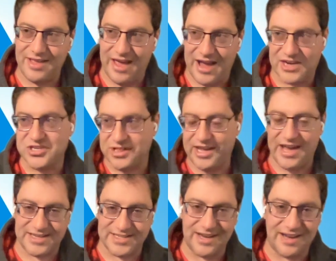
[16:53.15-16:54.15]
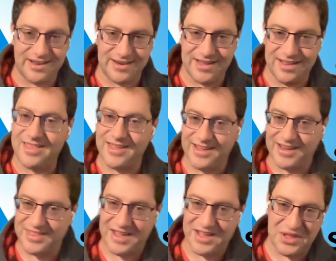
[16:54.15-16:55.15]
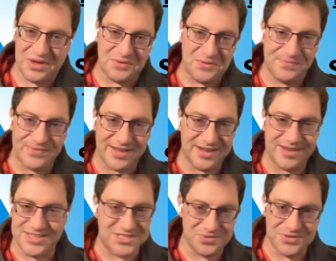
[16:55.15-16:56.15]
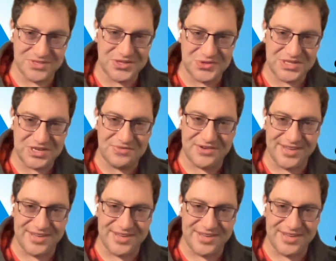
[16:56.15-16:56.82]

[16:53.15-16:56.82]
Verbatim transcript: actually acting on and thinking on that level because uh, there is no self.